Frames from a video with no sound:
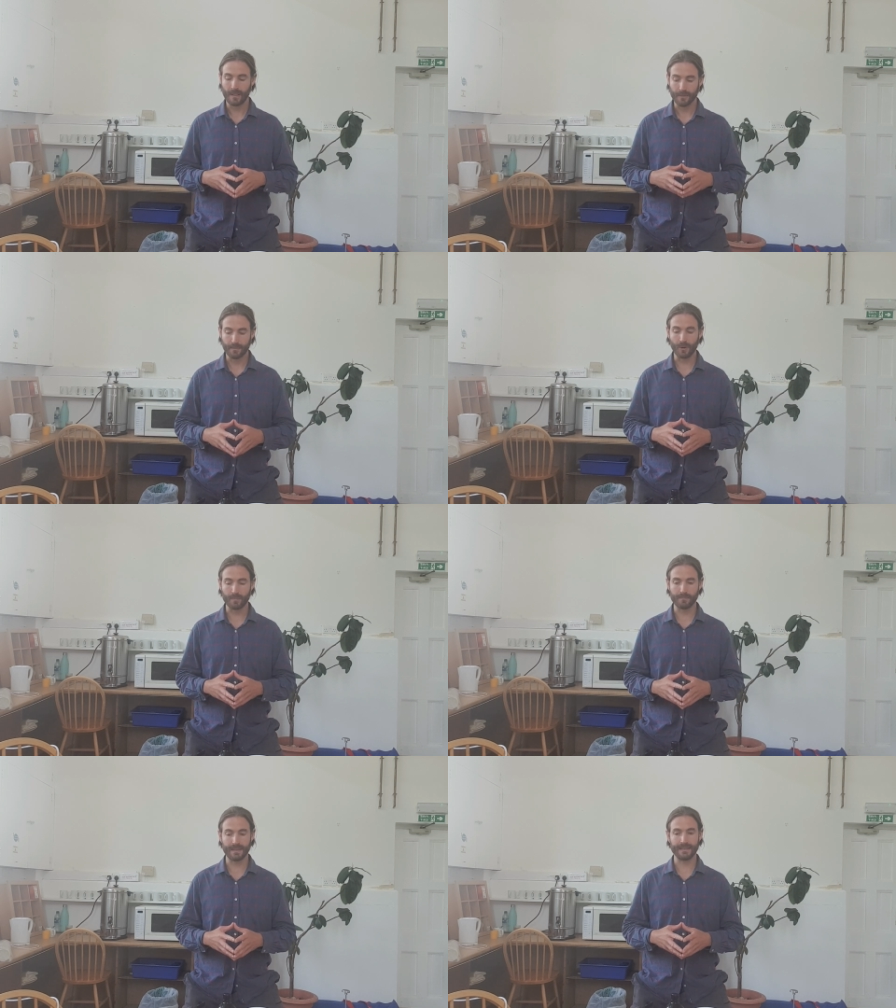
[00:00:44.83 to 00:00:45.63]
The
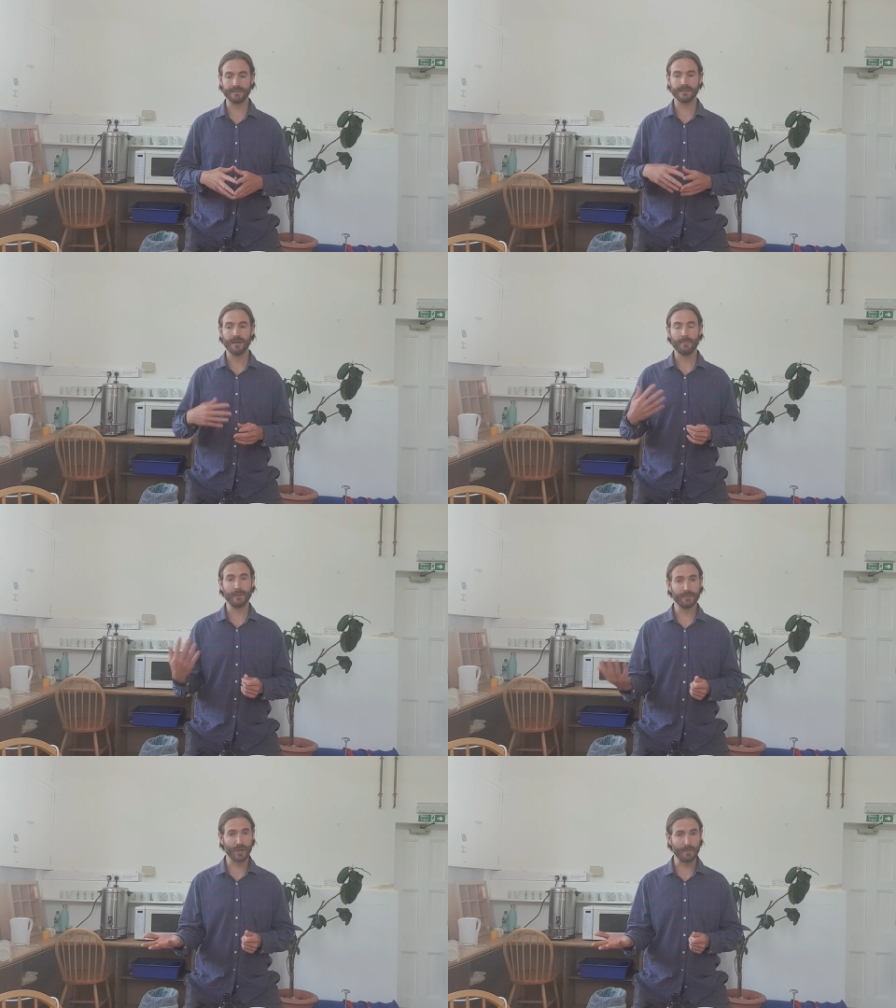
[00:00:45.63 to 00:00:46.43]
problem is
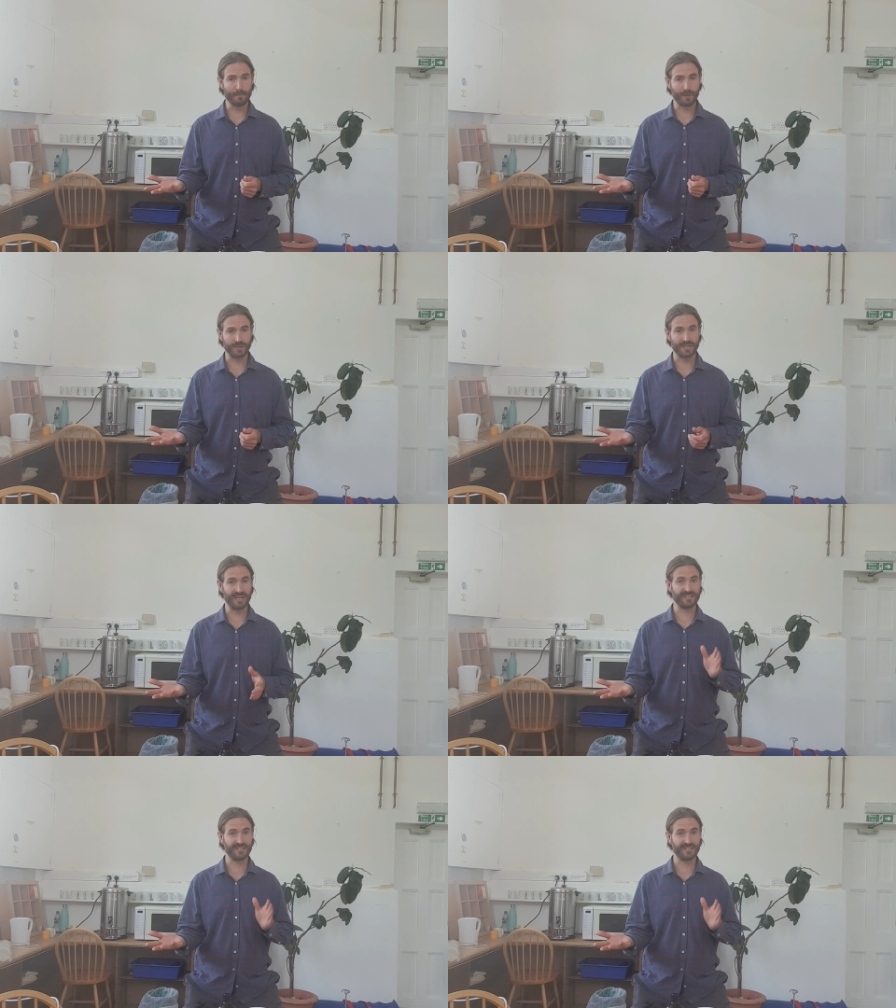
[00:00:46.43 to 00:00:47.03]
people don't push it